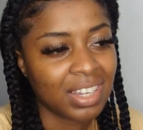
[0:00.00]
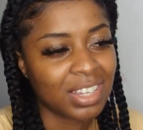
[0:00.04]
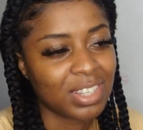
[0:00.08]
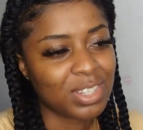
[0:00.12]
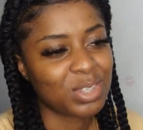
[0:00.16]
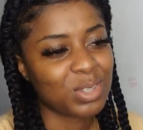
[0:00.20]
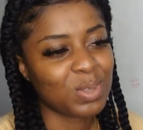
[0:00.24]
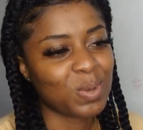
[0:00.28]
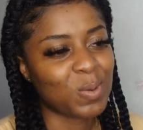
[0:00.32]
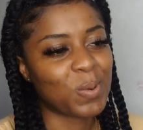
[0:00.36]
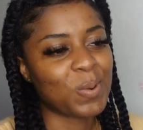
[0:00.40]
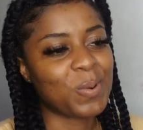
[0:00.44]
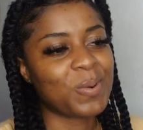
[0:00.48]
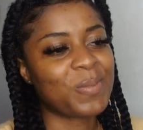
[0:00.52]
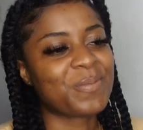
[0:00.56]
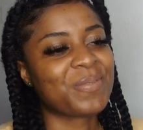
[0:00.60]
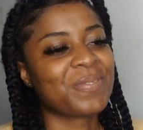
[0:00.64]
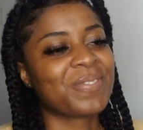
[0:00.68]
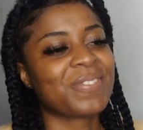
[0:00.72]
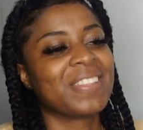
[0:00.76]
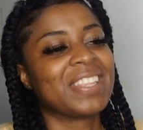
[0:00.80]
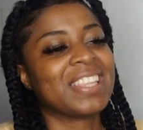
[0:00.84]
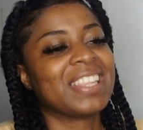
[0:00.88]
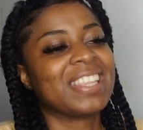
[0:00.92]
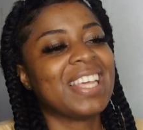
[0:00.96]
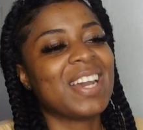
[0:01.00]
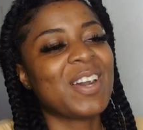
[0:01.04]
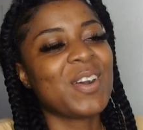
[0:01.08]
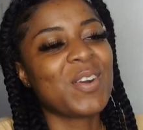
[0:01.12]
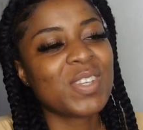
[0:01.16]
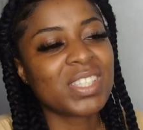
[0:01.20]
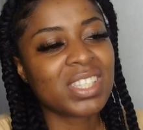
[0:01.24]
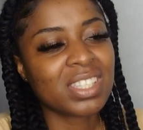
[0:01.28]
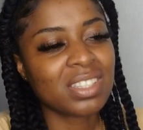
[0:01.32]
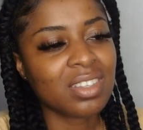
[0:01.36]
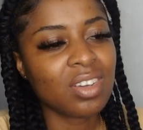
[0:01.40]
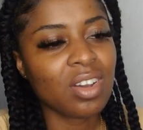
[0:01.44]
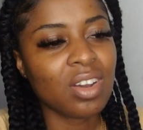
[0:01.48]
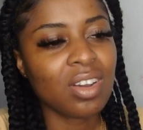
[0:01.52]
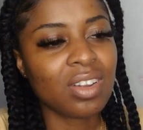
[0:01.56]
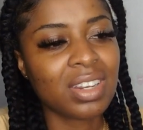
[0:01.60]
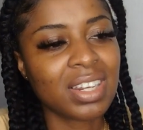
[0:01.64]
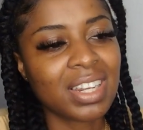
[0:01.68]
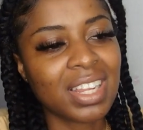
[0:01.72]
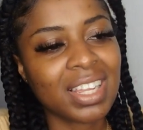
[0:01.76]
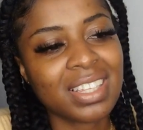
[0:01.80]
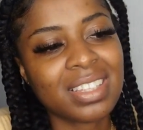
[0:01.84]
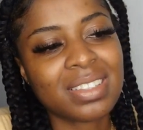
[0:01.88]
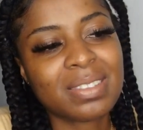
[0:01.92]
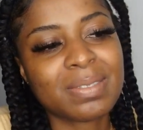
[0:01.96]
So that was your
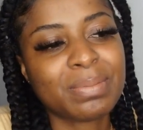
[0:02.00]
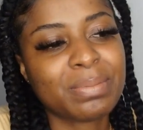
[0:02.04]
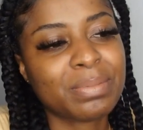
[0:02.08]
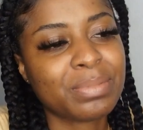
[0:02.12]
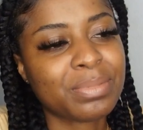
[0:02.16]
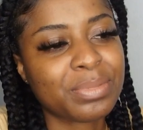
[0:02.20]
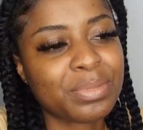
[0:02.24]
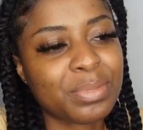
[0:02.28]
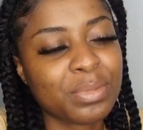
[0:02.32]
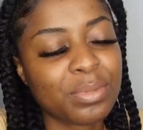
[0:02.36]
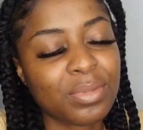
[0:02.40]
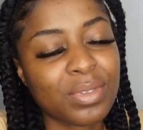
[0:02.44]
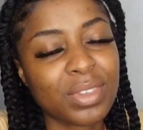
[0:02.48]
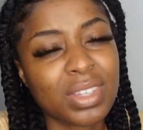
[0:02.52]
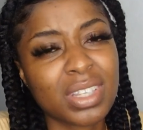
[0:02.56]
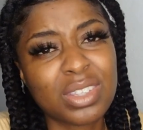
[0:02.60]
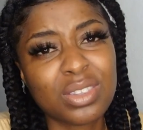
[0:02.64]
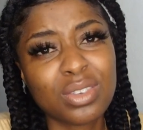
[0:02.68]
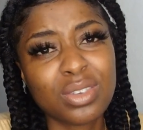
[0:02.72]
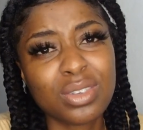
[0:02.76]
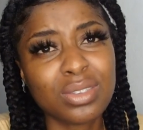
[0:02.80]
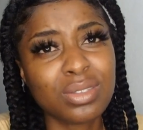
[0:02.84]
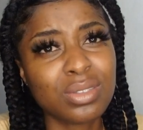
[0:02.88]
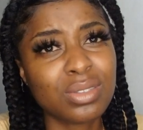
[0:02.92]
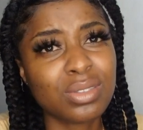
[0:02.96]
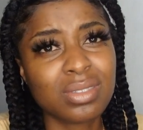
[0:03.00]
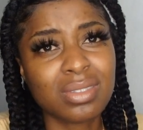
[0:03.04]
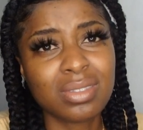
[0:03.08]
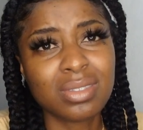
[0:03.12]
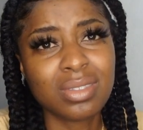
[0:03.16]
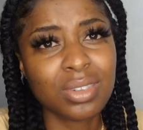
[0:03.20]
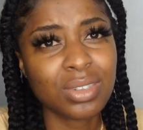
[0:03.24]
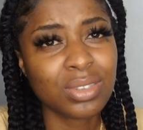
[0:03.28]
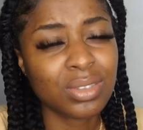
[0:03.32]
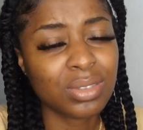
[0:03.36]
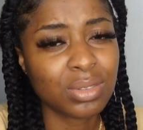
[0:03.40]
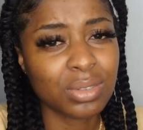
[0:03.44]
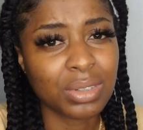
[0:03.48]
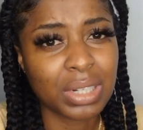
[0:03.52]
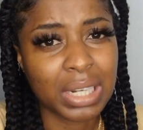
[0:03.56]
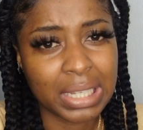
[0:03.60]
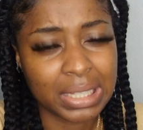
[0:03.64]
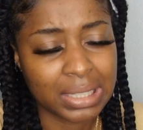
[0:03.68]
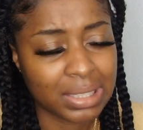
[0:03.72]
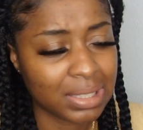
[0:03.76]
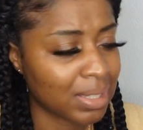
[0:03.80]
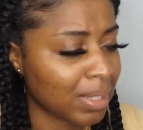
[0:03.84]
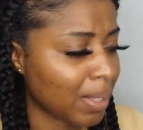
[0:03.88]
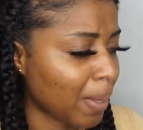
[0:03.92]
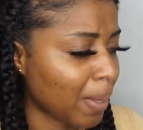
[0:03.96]
luck. Don't do that.